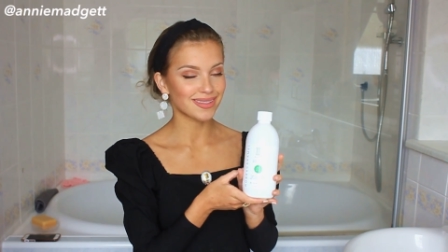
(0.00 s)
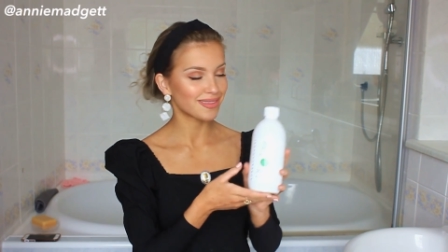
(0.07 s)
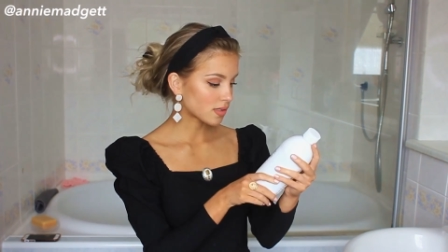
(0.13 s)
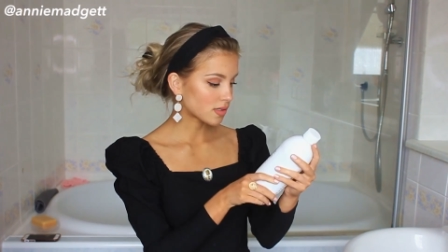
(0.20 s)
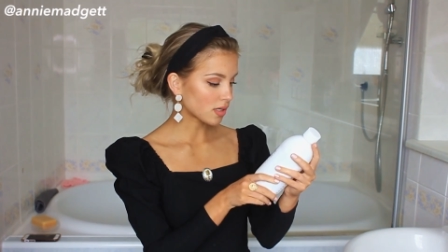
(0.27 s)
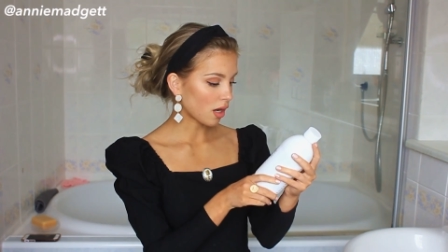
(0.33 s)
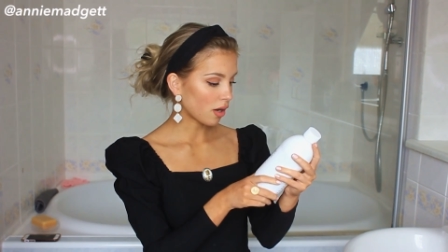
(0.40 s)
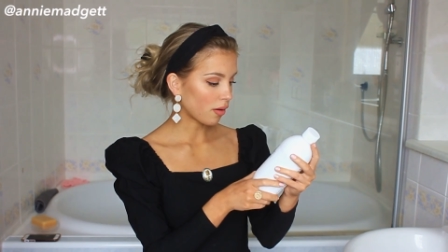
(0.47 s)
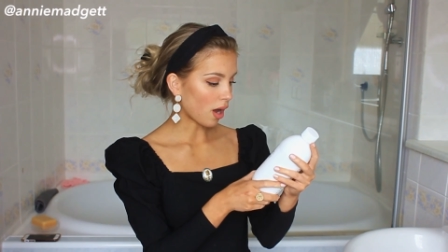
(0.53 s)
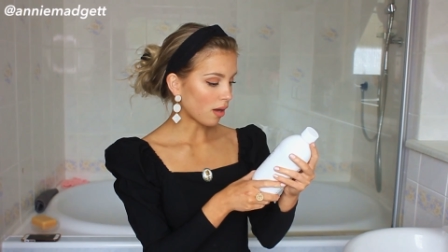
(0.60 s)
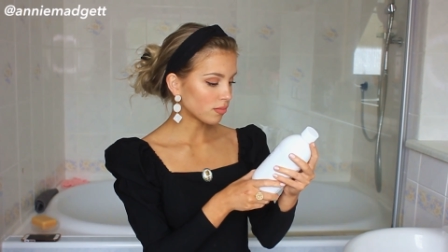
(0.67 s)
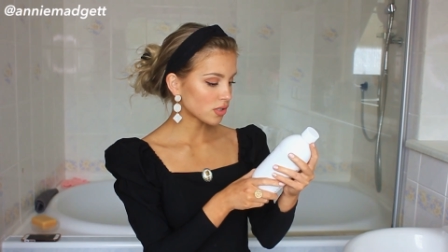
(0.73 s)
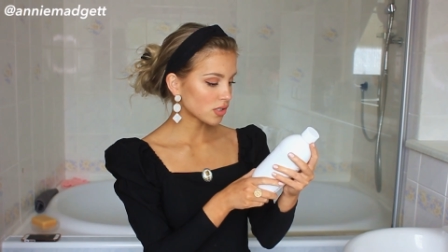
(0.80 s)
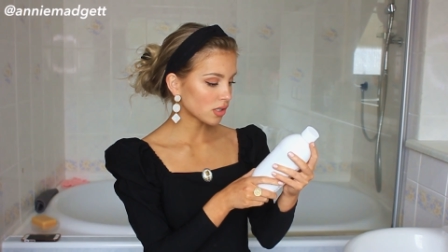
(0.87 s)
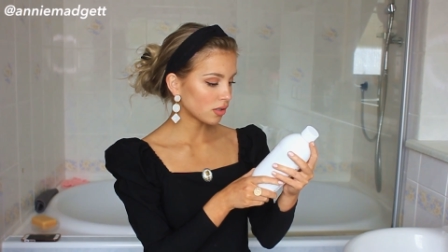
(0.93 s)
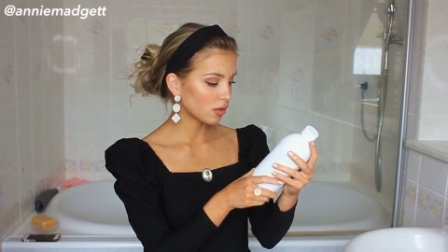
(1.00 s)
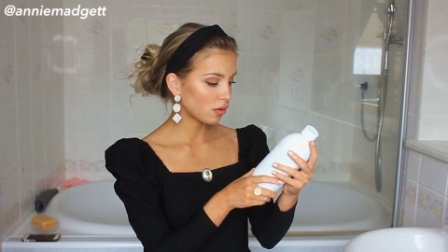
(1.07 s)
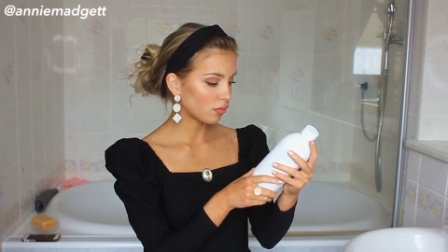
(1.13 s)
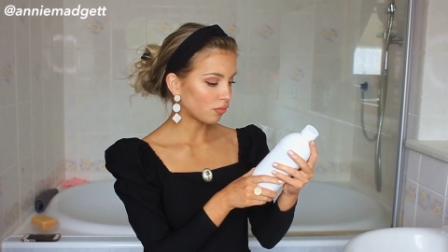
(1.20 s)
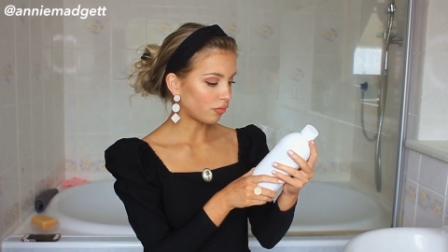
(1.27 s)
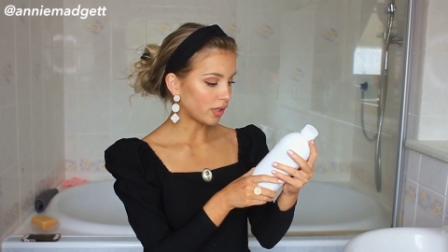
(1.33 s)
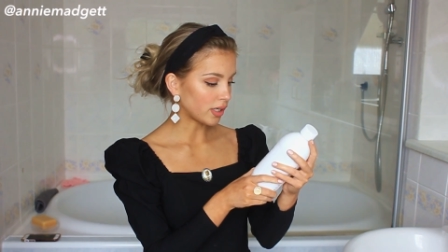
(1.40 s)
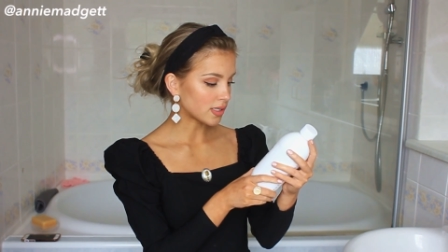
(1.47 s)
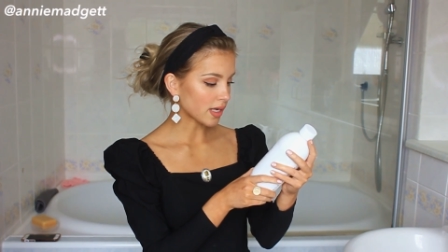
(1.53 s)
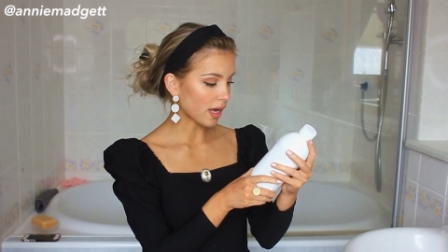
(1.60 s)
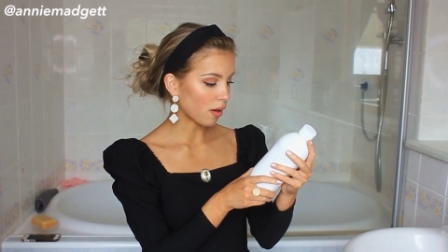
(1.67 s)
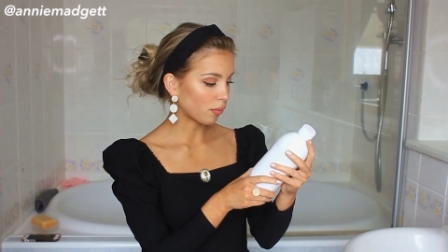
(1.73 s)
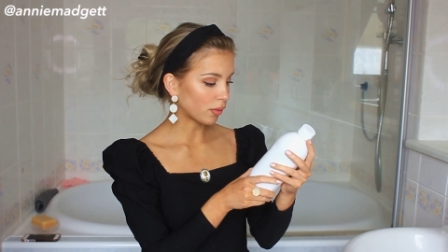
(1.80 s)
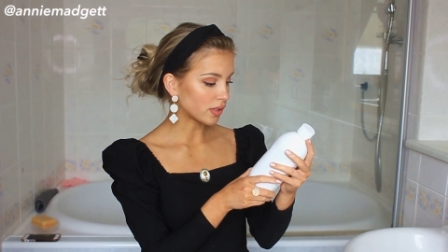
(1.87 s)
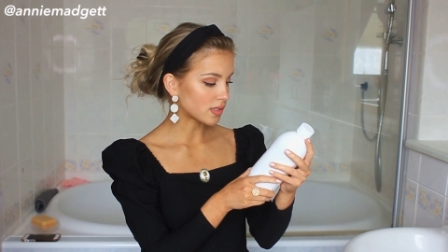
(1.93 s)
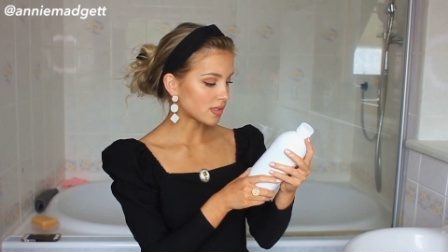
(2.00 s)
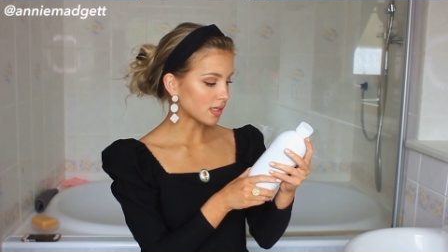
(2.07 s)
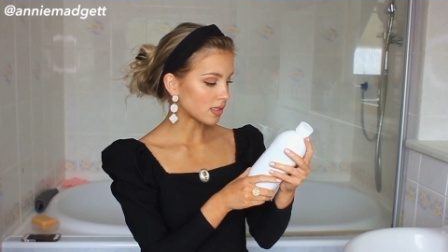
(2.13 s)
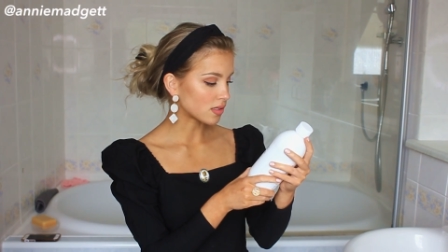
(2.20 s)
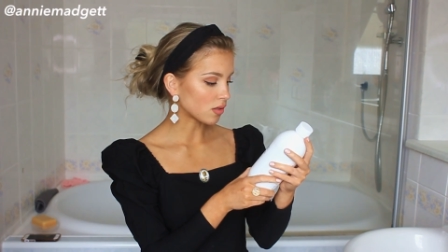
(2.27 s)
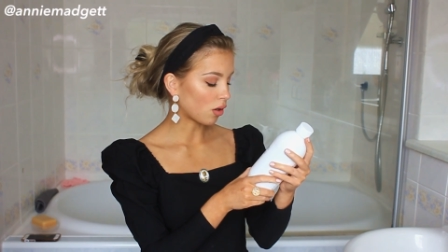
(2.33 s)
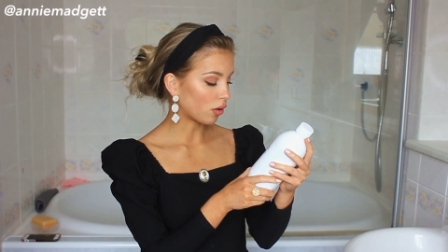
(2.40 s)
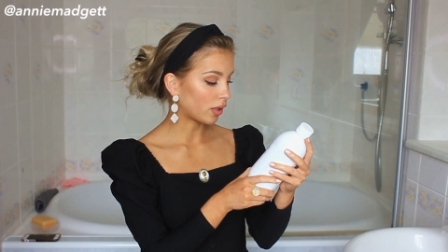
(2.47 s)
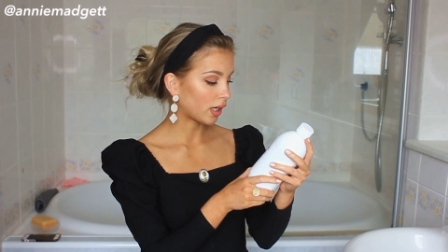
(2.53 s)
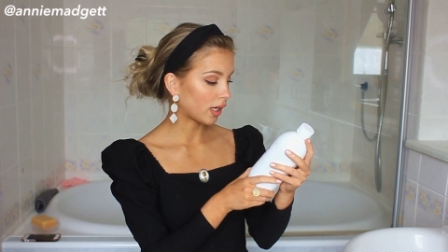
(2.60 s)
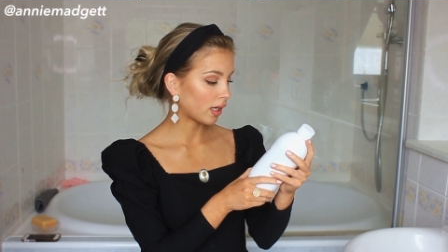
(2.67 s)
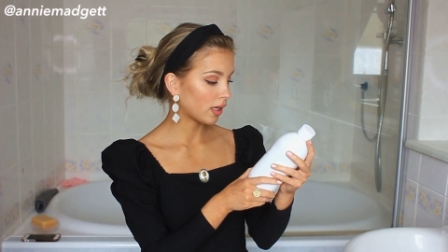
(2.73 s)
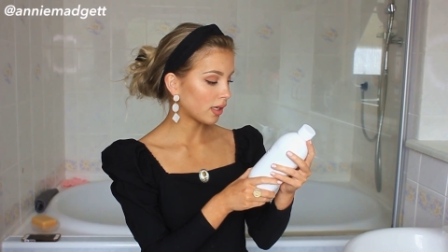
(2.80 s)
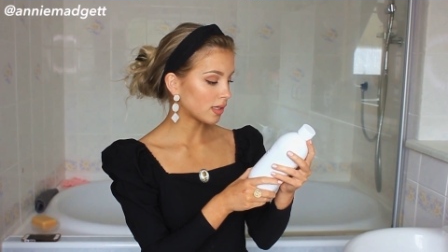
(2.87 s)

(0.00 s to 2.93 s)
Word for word: So I'm just going to read out what it says on here.